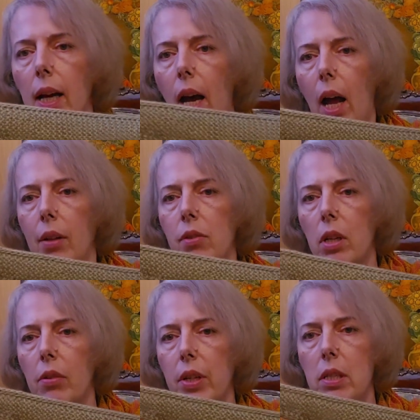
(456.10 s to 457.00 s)

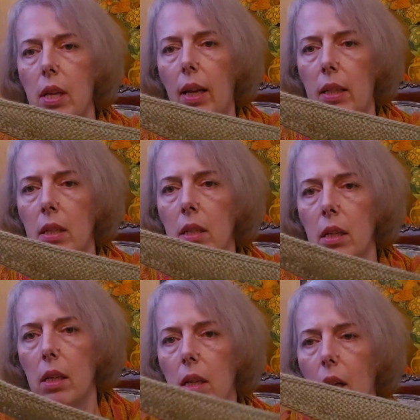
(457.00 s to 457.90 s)
until this end
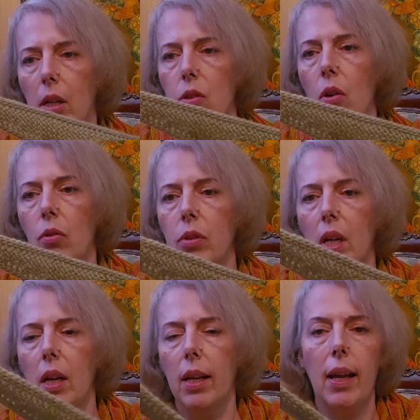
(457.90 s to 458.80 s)
has gone
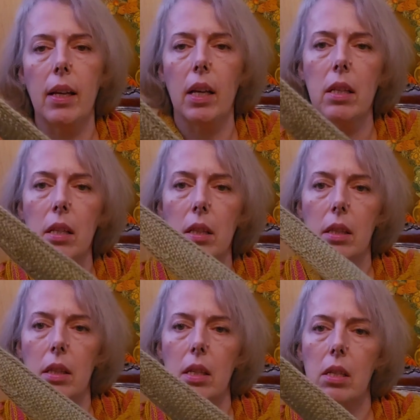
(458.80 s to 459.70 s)
nearly again
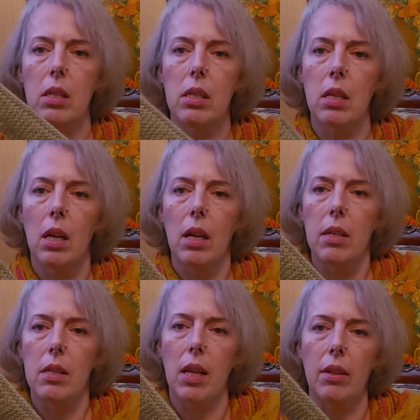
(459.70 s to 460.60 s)
this
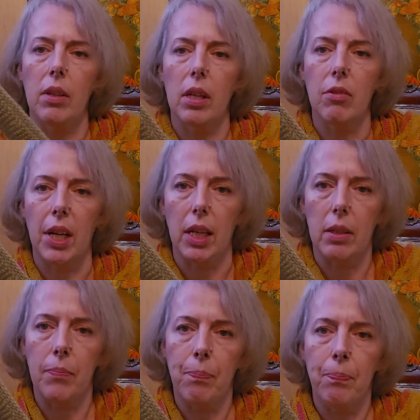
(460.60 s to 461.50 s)
sandy green.
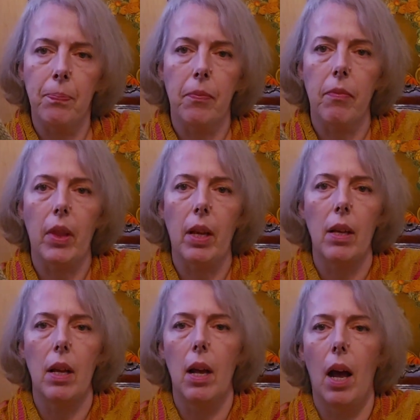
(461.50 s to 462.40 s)

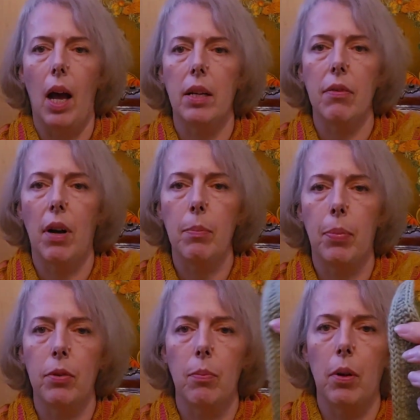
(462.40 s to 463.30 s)
And if I
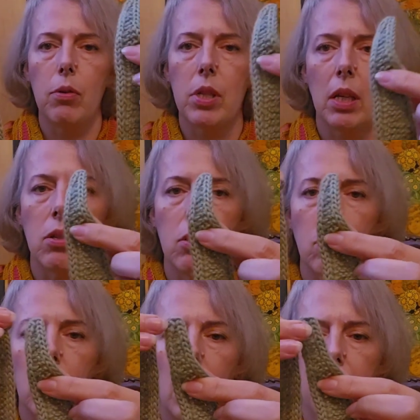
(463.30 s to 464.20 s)
put both ends
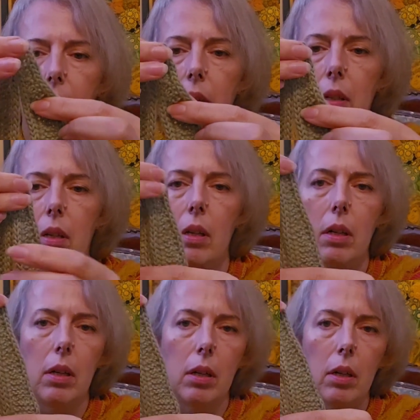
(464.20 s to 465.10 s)
together,
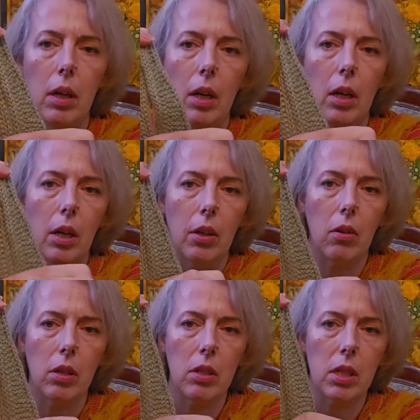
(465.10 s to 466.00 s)
you
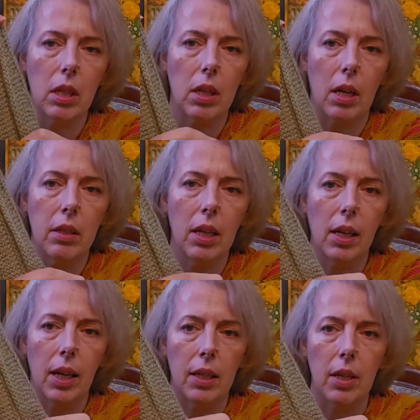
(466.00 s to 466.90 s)
can see they are
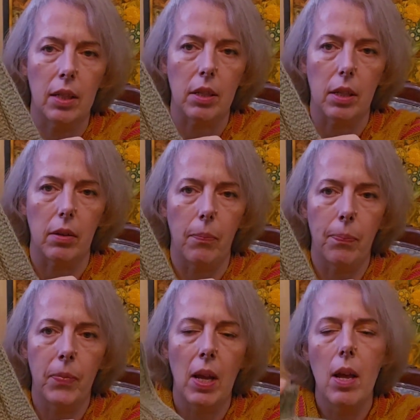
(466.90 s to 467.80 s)
nearly identical.
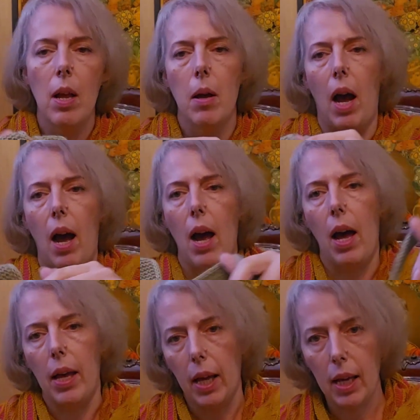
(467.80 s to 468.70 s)

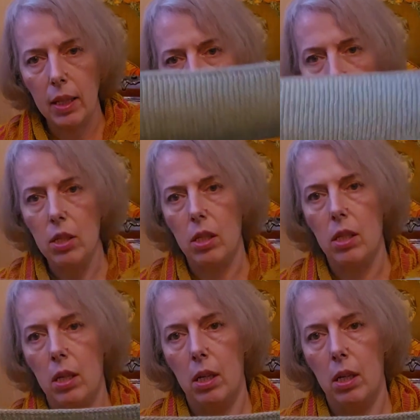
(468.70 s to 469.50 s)
In this